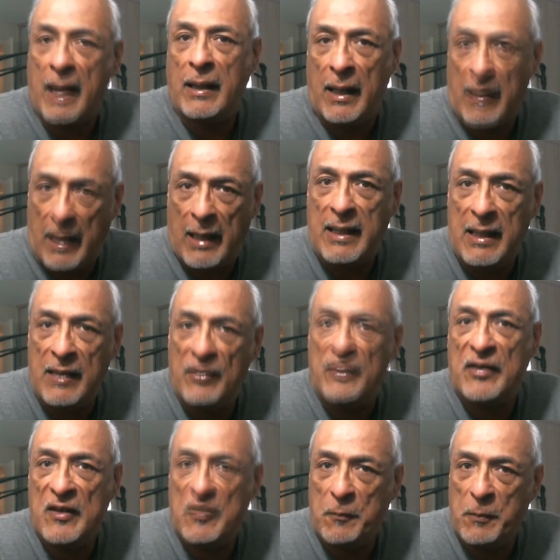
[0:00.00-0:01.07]
and he
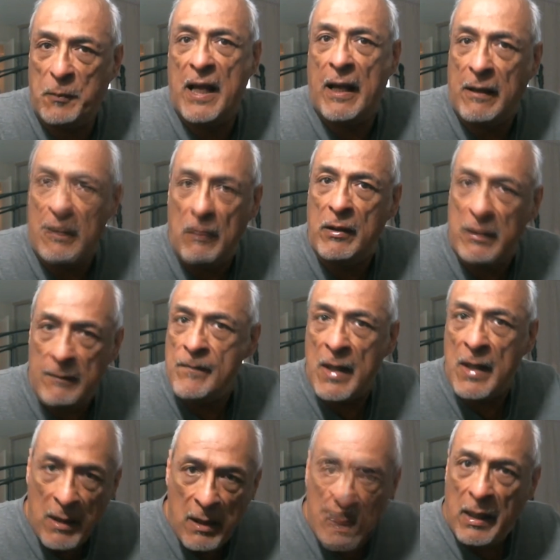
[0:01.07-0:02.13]
used his piano,
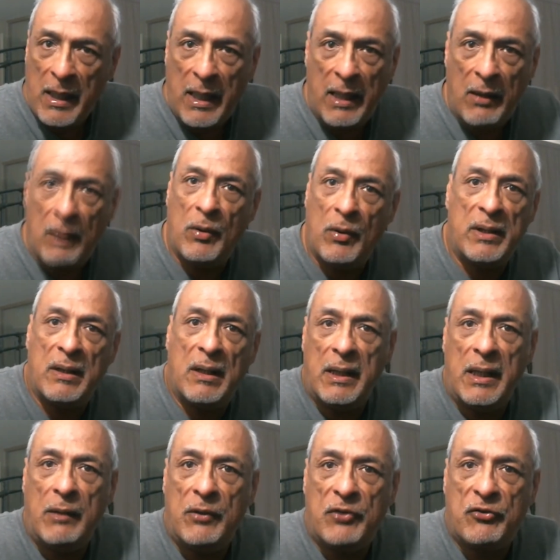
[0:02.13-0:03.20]
and he would
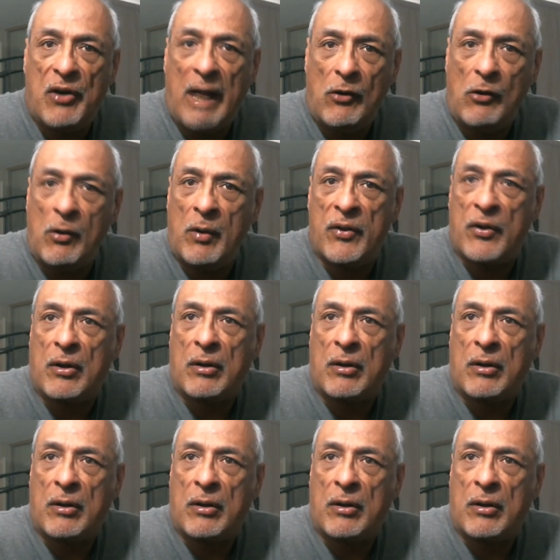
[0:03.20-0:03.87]
travel